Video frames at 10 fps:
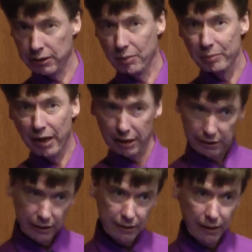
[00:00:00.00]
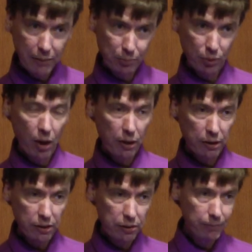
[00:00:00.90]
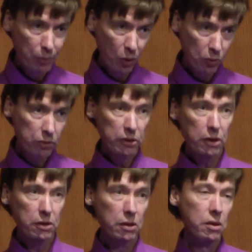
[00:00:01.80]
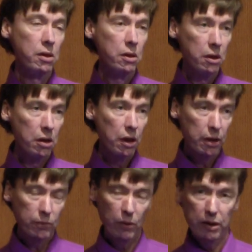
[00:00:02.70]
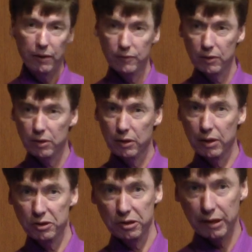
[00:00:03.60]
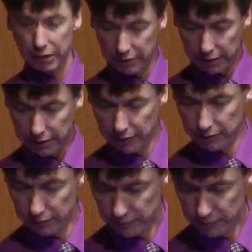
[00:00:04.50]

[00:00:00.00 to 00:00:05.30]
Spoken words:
come back and get prodded and poked and whatever else they can think